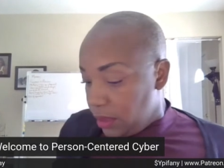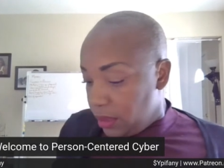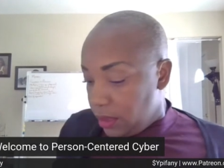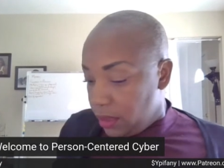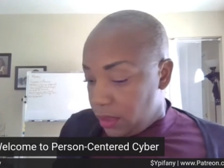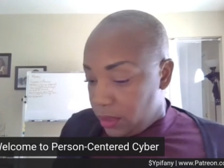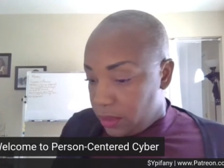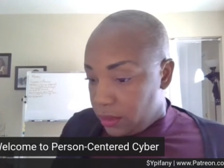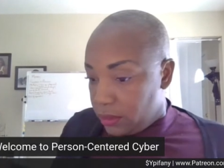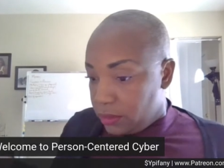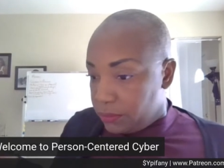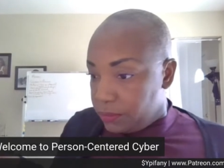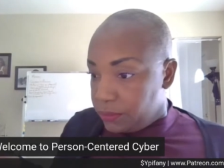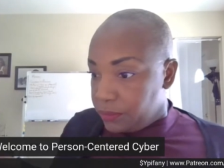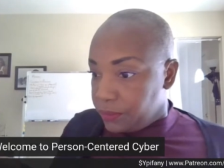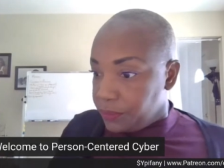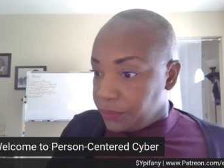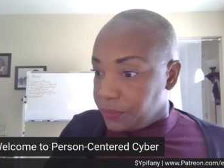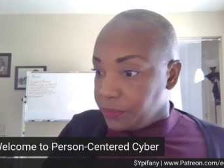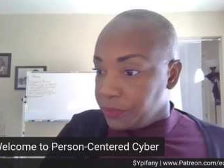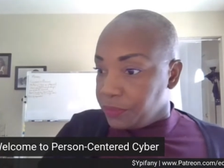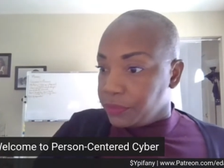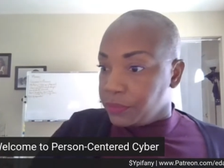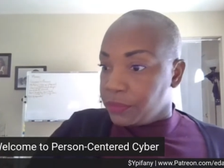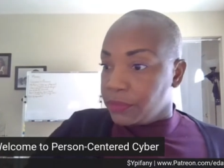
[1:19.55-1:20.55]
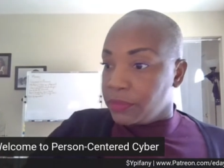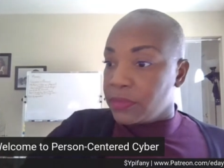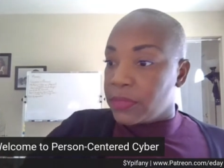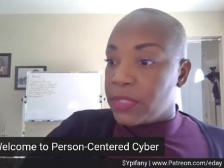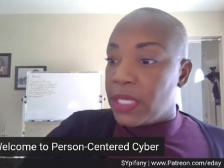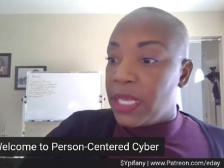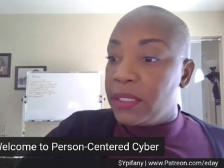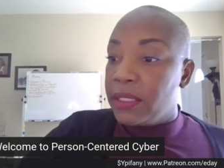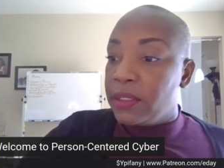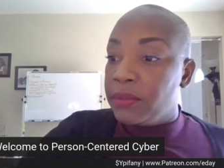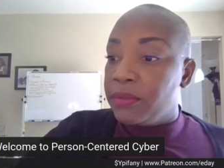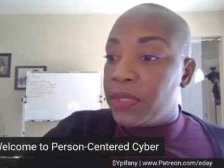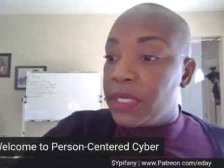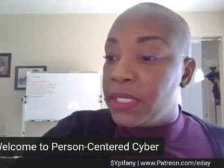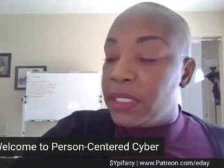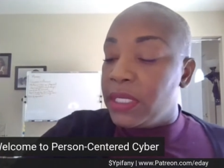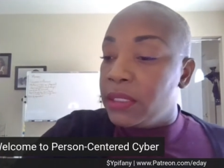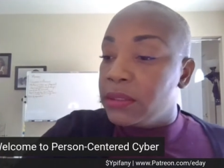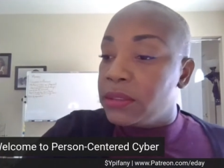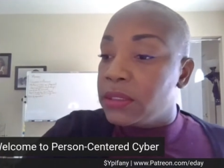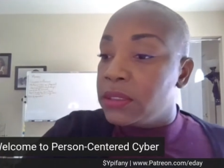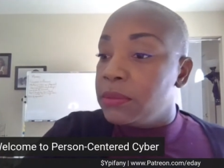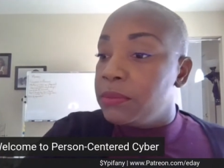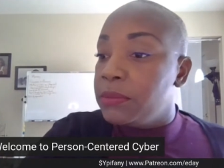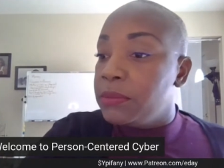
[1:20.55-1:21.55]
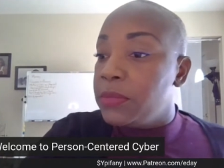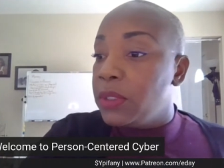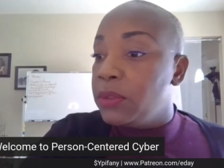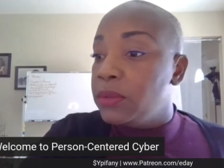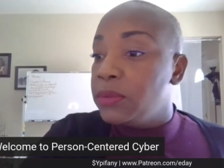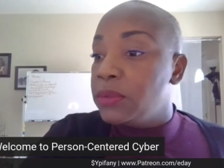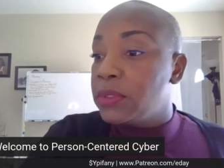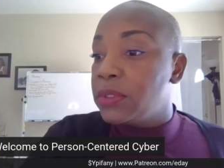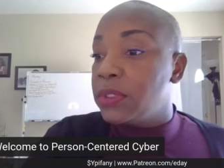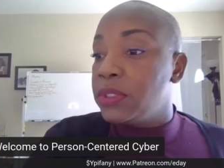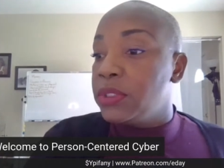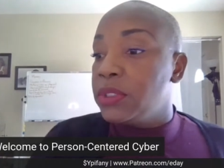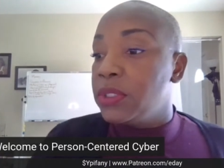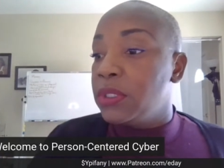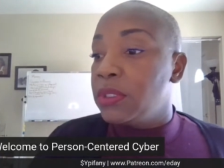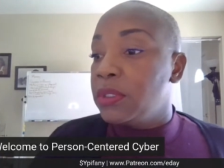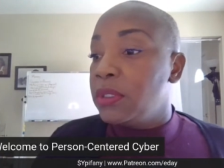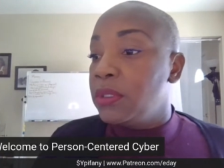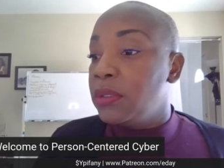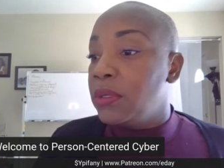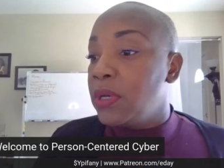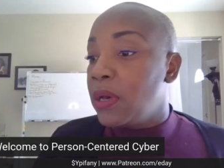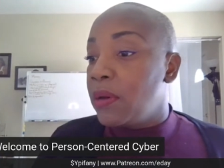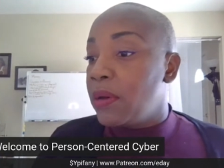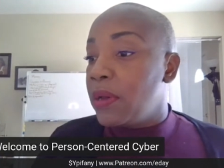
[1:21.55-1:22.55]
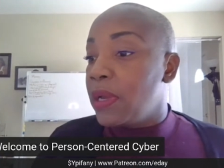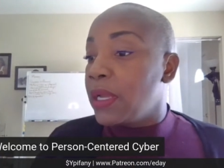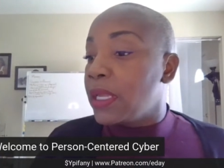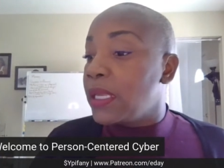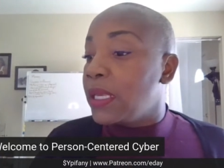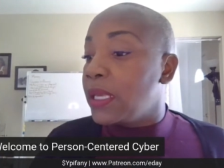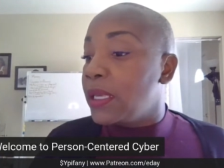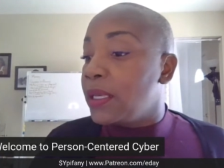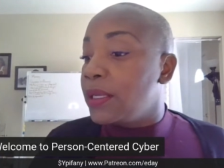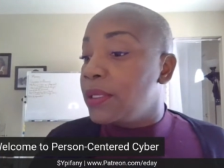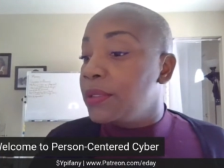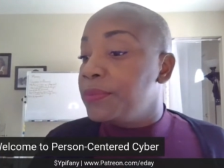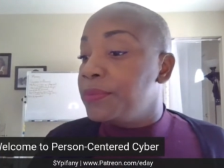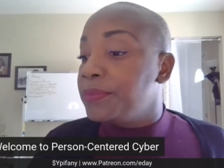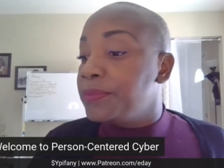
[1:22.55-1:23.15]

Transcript: Um, I had to write down some notes because y'all know how I get.